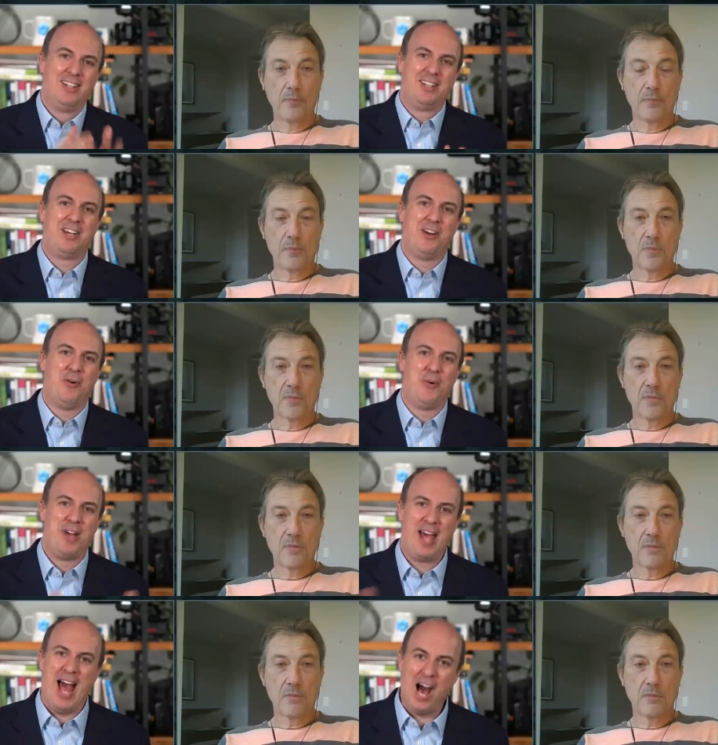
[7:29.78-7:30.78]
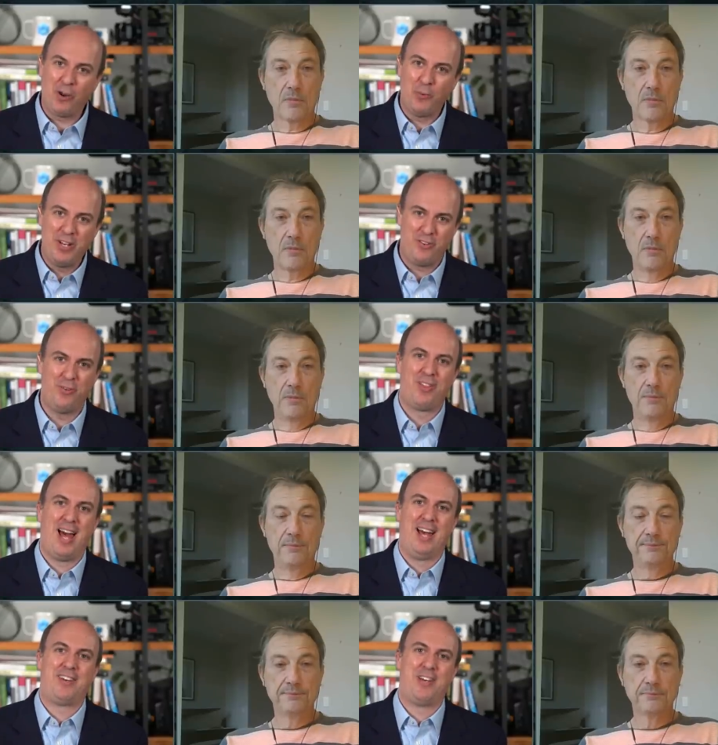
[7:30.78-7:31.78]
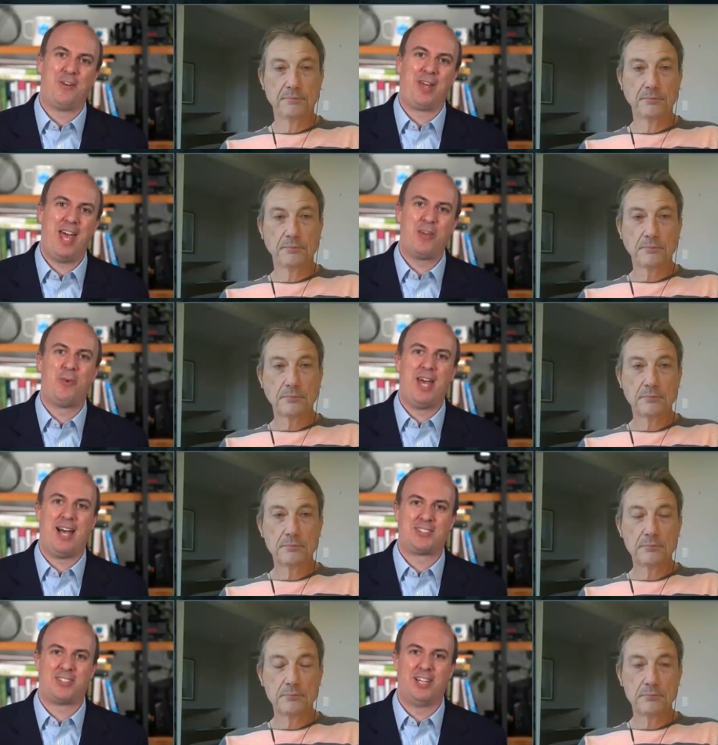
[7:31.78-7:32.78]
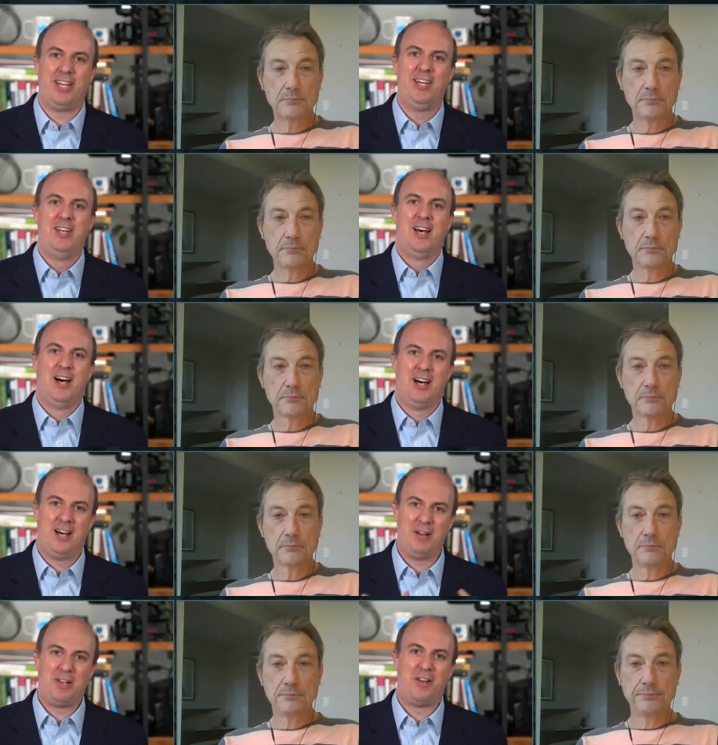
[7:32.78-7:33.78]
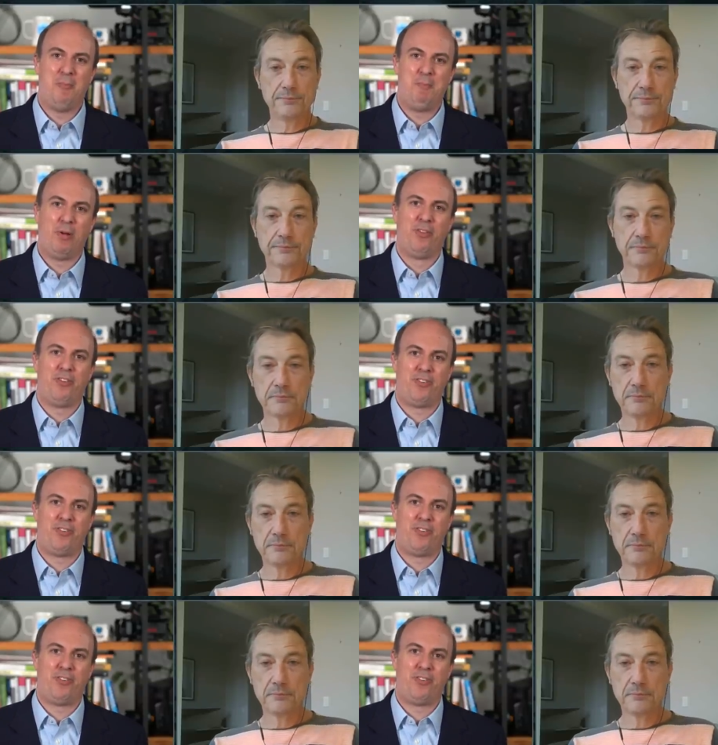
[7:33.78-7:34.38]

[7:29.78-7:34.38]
Speaker 1: you know how do we do that? You know, can we actually uh, you know build the